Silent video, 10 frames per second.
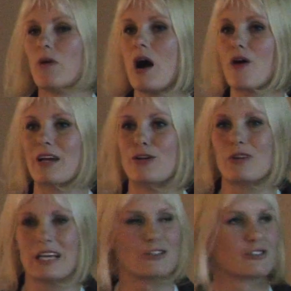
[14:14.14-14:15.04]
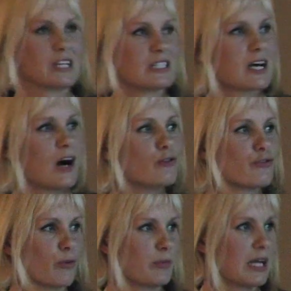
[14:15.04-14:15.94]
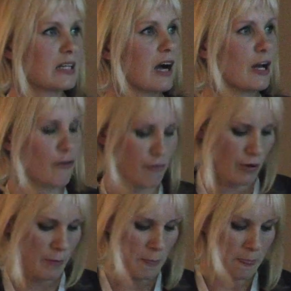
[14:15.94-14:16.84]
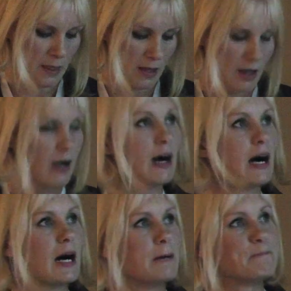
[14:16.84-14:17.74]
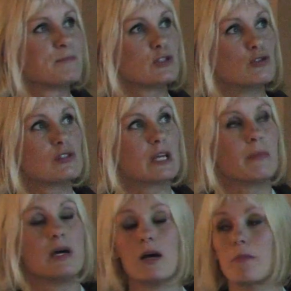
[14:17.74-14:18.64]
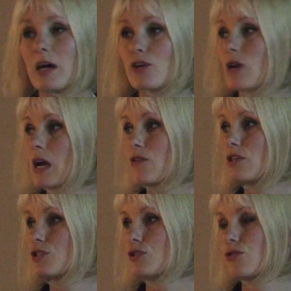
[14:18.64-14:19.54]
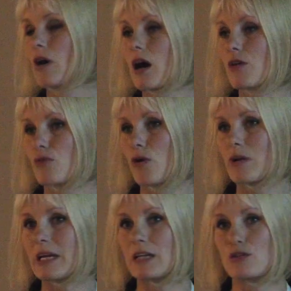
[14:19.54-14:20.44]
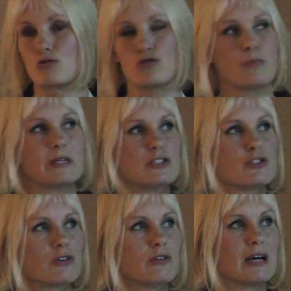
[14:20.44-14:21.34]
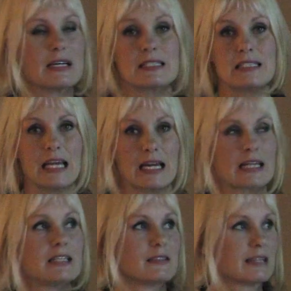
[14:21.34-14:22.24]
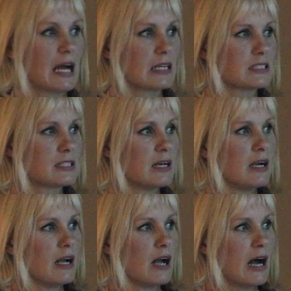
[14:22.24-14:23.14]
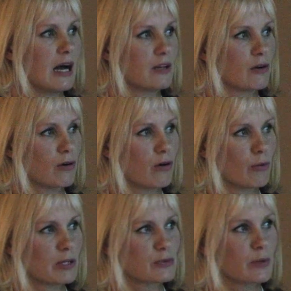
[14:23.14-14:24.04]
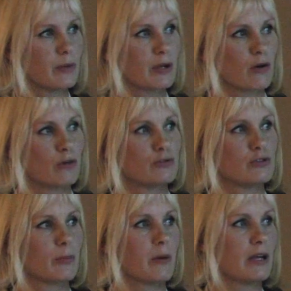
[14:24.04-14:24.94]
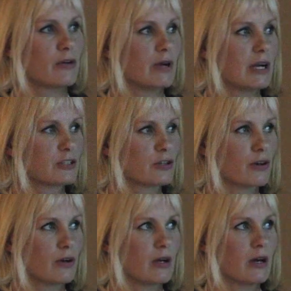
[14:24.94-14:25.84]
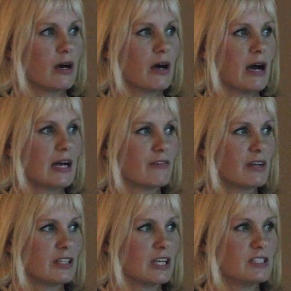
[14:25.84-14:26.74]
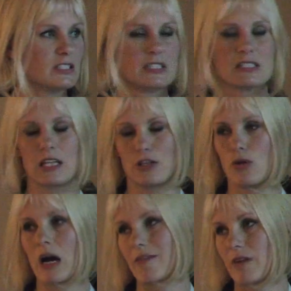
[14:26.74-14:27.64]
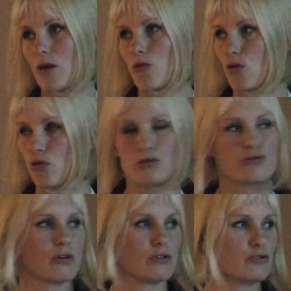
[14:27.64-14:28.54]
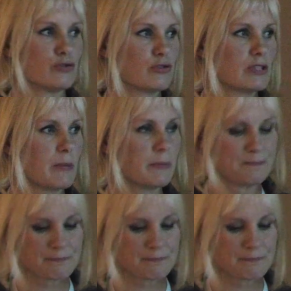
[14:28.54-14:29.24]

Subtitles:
how can you get your cells out from that kind of a system. Microcarriers you are growing in the suspension stirred tanks. And always when we go to the bioreactor, advantages is that you have now a controlled system.